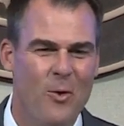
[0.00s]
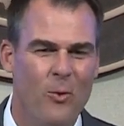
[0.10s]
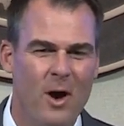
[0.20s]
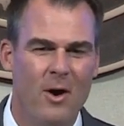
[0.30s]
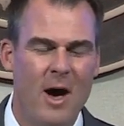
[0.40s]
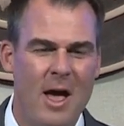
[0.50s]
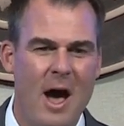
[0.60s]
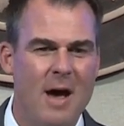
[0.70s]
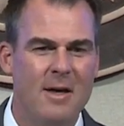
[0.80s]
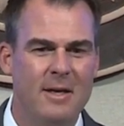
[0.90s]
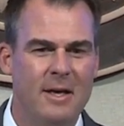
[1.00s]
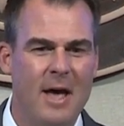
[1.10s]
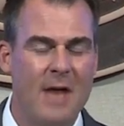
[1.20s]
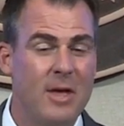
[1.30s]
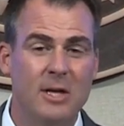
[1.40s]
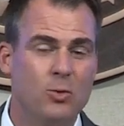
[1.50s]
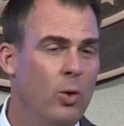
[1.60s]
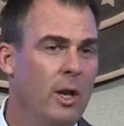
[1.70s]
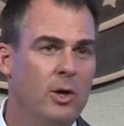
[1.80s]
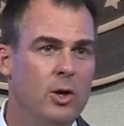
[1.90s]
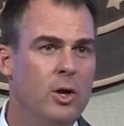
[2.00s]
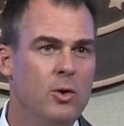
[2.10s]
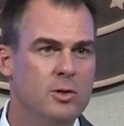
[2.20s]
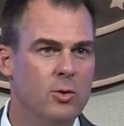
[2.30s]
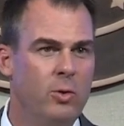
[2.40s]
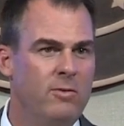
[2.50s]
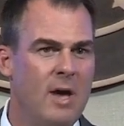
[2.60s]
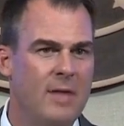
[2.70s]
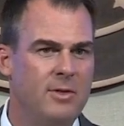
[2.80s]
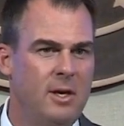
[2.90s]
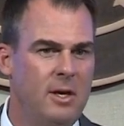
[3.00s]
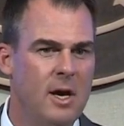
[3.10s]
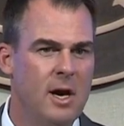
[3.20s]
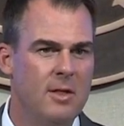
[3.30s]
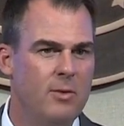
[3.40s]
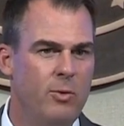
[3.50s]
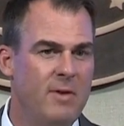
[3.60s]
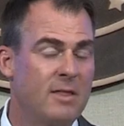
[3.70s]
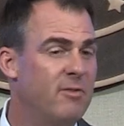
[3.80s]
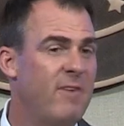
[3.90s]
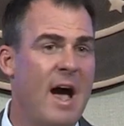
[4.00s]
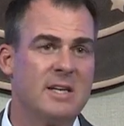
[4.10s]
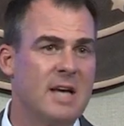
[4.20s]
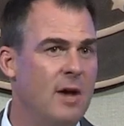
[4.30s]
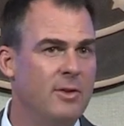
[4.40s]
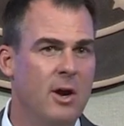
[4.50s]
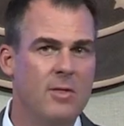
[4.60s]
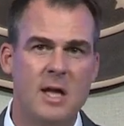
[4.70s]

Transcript: Well, I think it's really good news that we've got the facts out there.